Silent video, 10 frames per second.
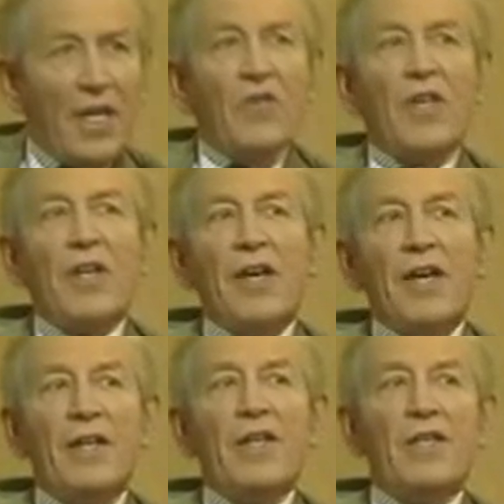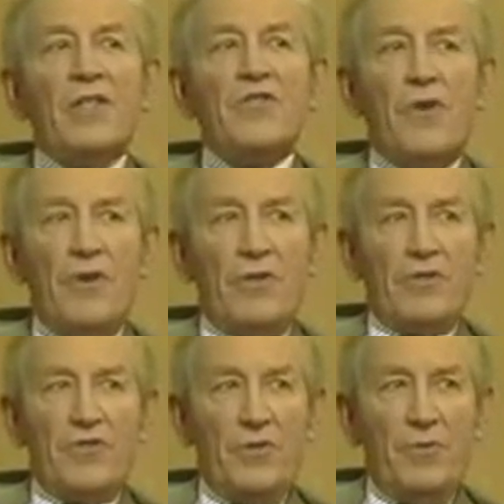that any historical
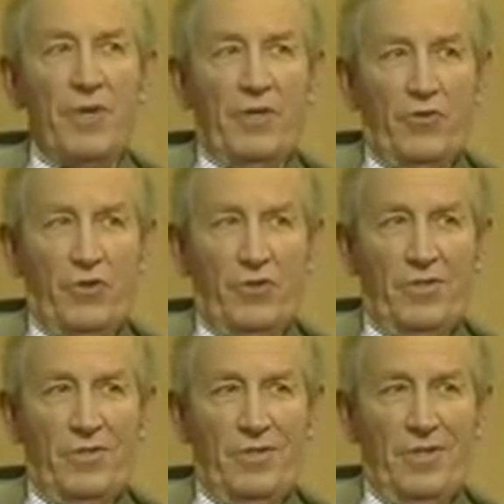situation